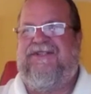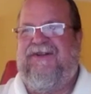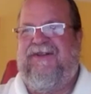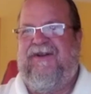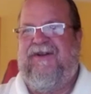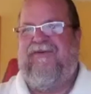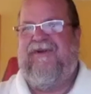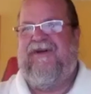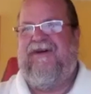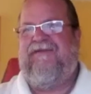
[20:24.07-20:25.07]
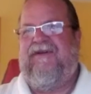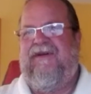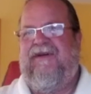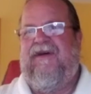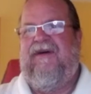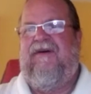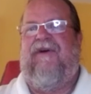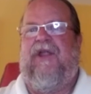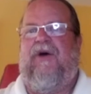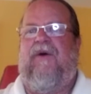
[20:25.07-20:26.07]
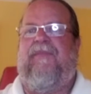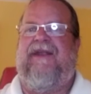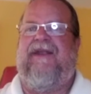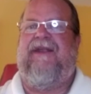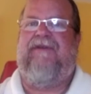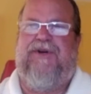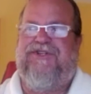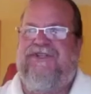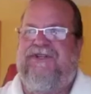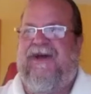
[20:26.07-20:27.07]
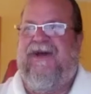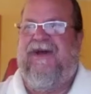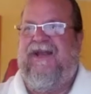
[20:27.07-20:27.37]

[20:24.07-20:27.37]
You know, they don't want to have to follow up on every person, right?